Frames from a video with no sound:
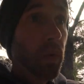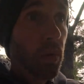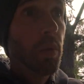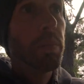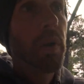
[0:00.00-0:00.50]

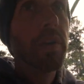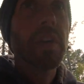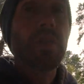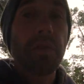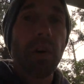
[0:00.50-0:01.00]
all the
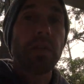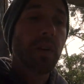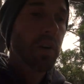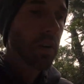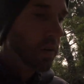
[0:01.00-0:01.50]
projects I've got to
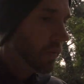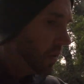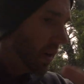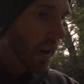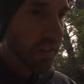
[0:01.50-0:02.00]
do
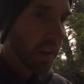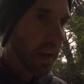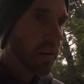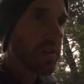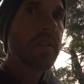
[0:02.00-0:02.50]
and nothing else.